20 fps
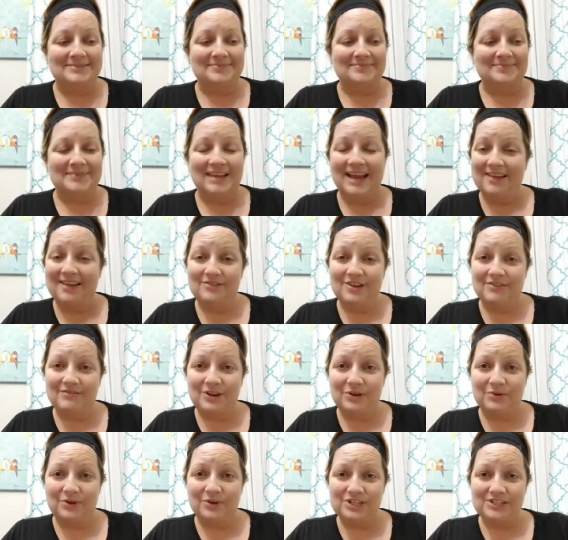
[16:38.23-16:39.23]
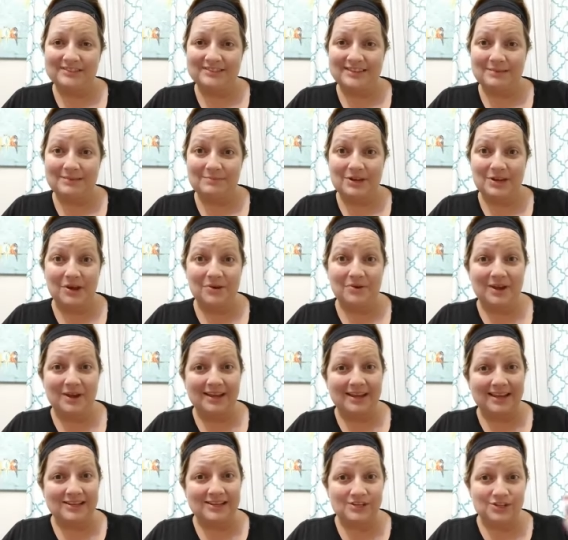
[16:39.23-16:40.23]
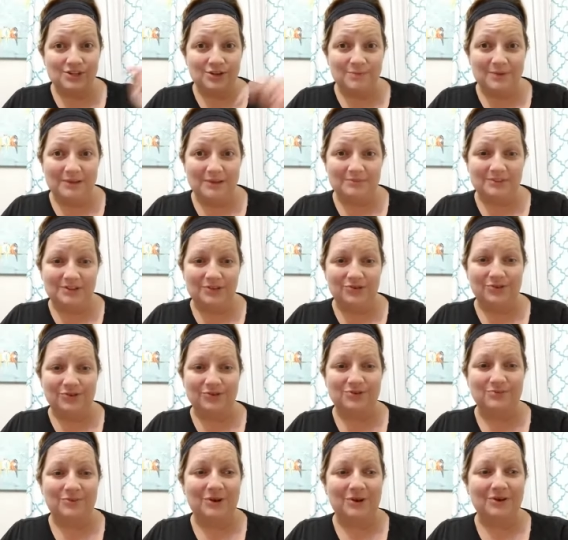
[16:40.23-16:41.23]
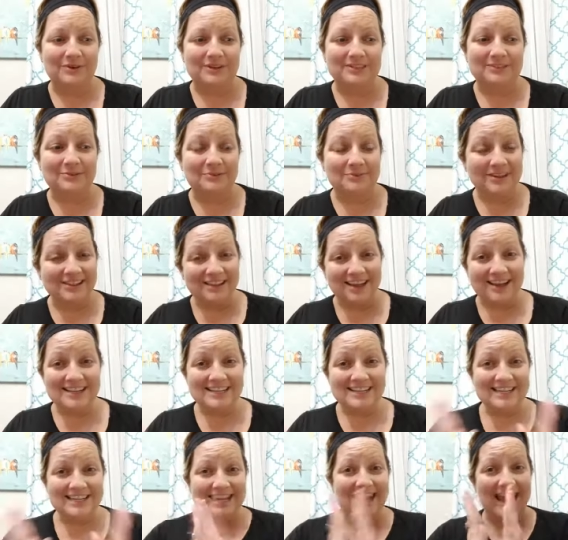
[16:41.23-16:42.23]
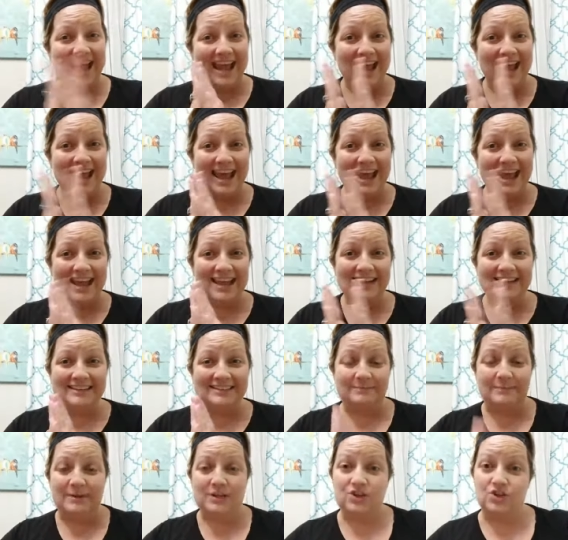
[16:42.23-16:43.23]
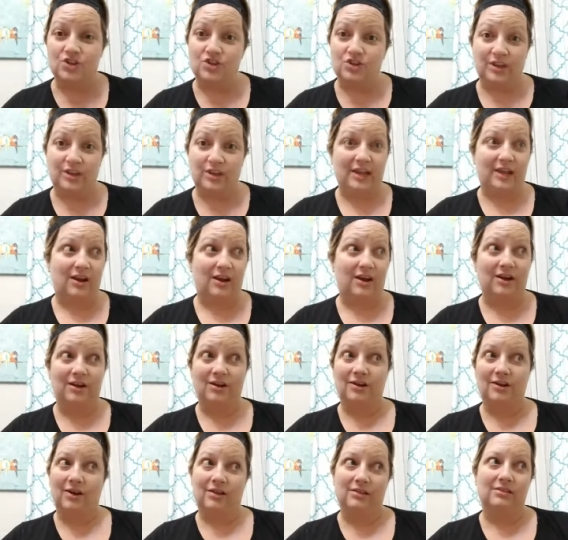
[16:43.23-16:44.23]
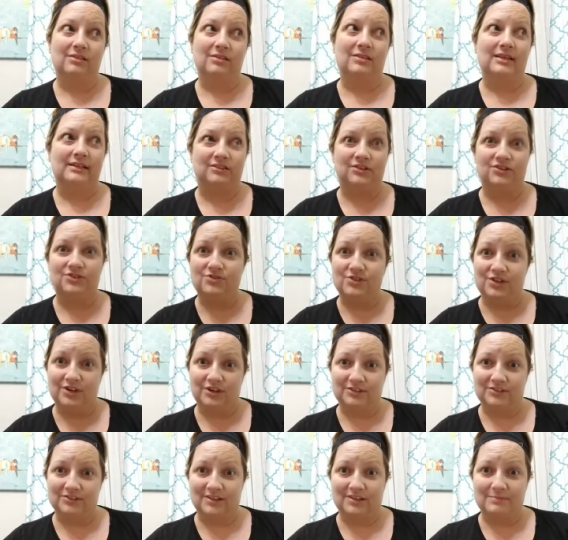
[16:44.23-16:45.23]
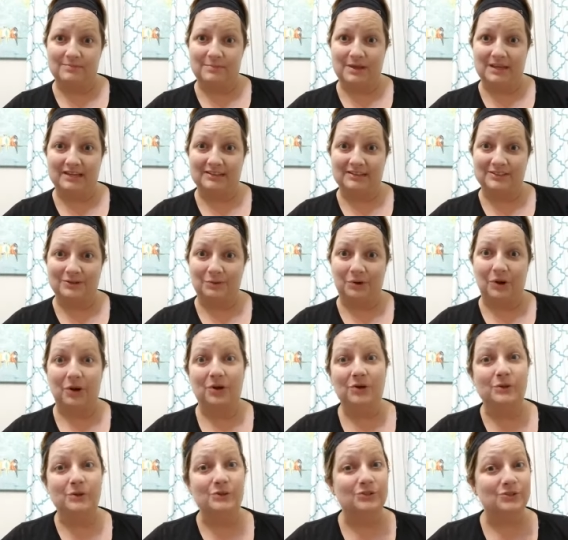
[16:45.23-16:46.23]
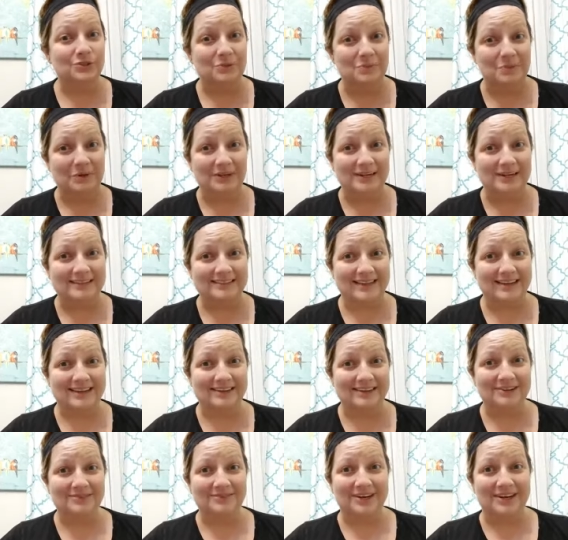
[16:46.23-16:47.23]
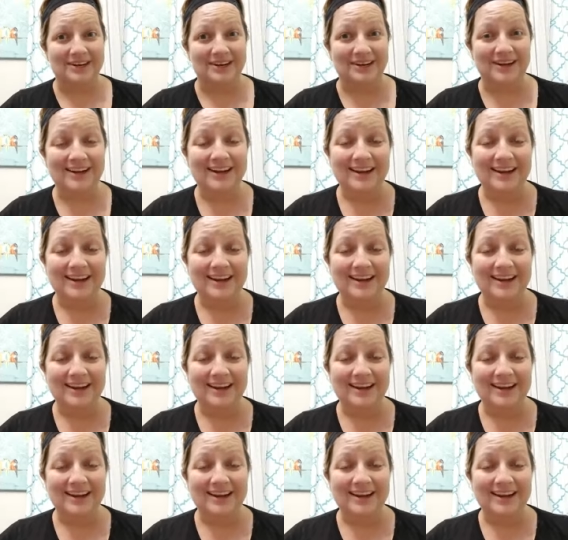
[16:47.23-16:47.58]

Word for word: yeah, if you have any questions, let me know. Again, 2 p.m. Central tomorrow is when we launch. Yay! It's been like at least 2 years in the making, so we're all super excited over here.